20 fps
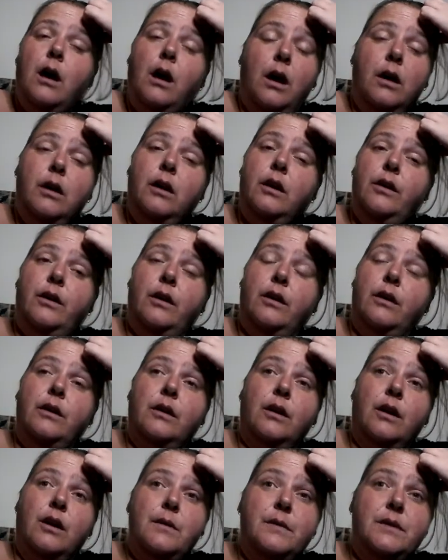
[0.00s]
don't know.
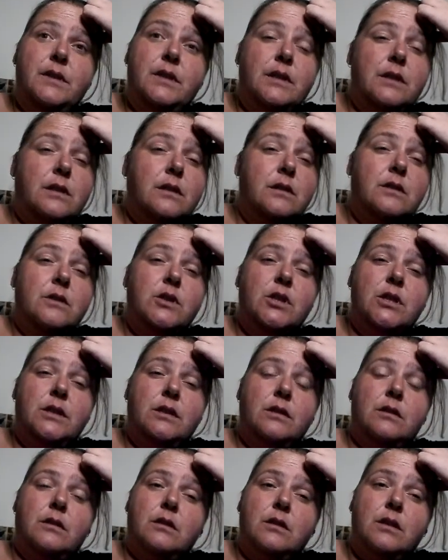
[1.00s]
That's